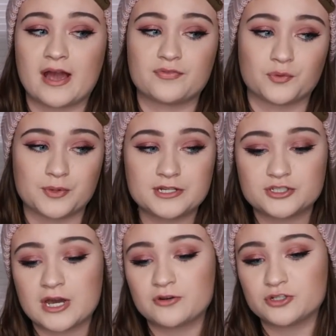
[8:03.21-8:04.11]
I have to
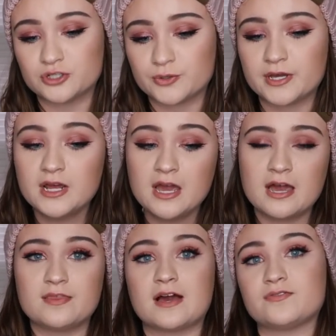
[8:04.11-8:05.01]
reach down to do it,
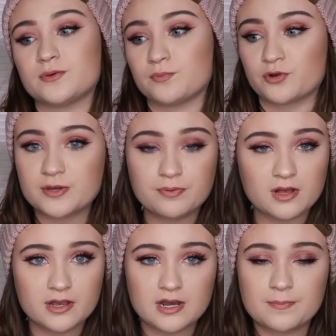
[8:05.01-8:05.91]
and I have to
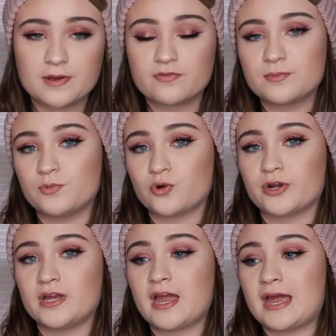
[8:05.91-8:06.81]
re-plug it up every morning,